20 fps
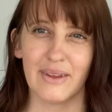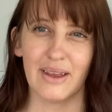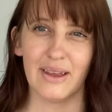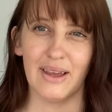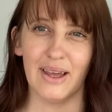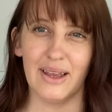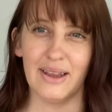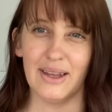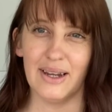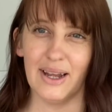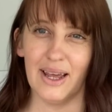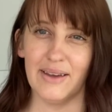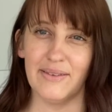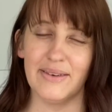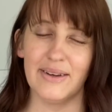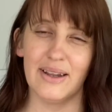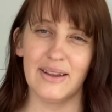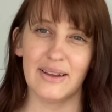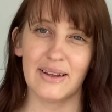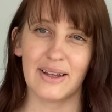And then I have
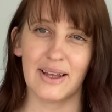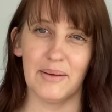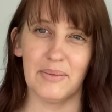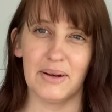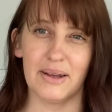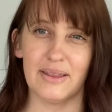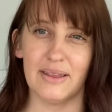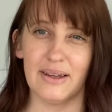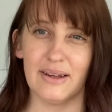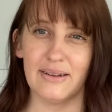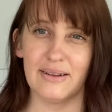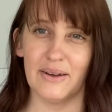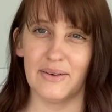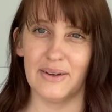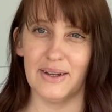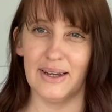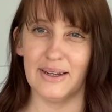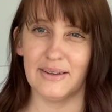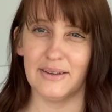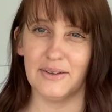another couple of things I would
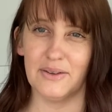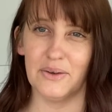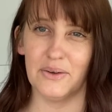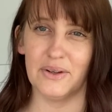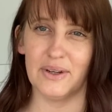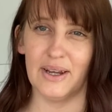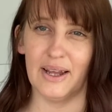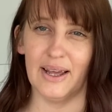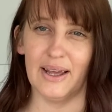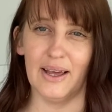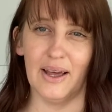like to do today.